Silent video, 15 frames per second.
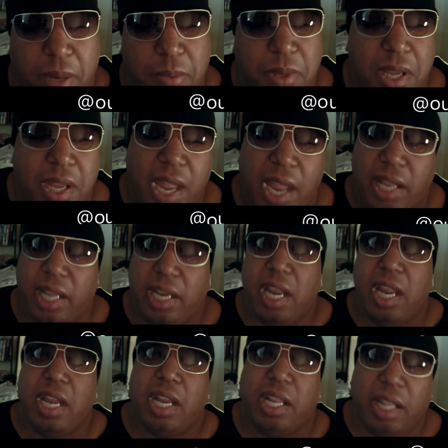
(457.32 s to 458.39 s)
up. And
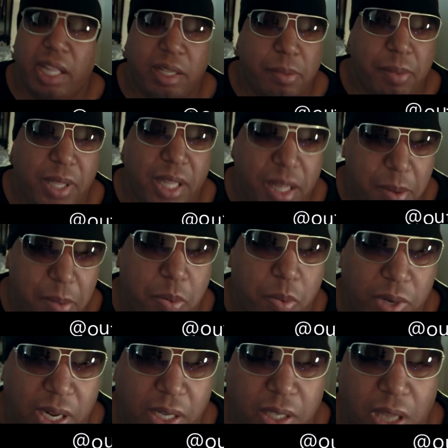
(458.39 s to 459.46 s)
let me
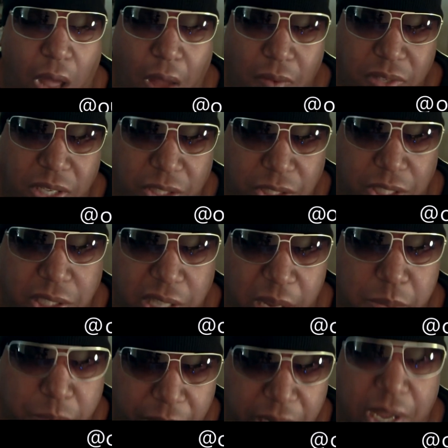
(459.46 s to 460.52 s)
point out, the obvious shit
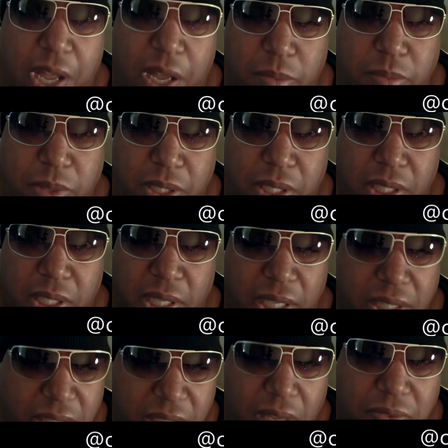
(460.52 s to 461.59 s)
they bring up
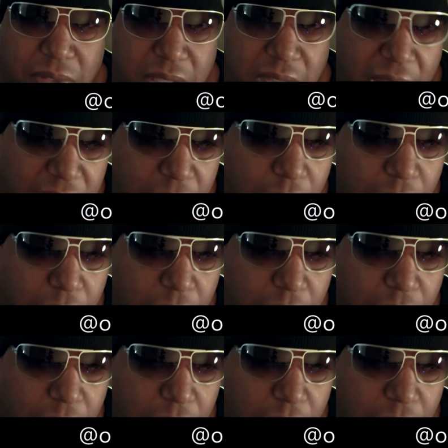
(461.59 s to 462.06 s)
is stuff that they